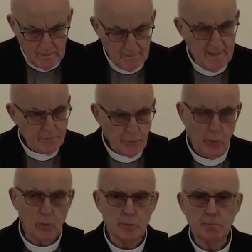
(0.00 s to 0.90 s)
Later
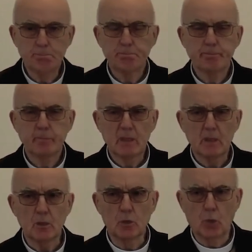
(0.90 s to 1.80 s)
on,
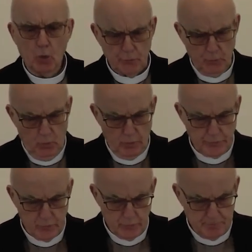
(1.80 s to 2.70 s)
God
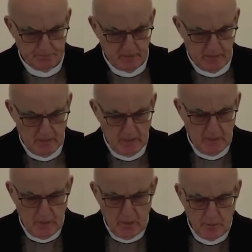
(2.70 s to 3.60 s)
ordered
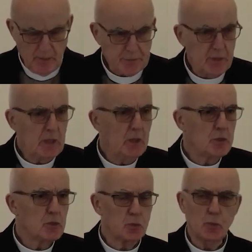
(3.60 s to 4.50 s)
that
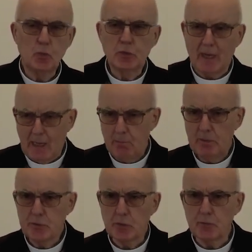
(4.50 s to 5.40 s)
these two
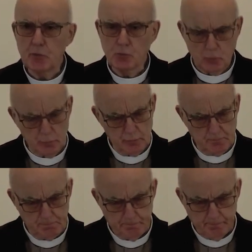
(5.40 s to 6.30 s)
tablets of stone
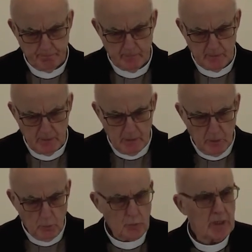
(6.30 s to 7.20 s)

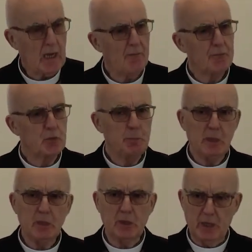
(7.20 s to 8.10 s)
would have to
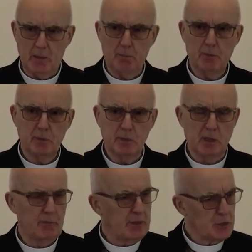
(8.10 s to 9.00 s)
be kept
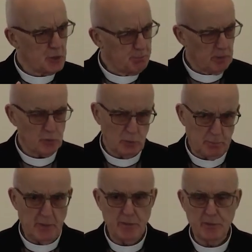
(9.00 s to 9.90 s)
in a very special
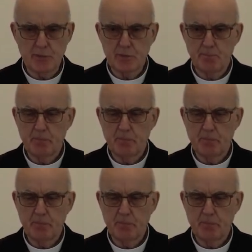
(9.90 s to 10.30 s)
place.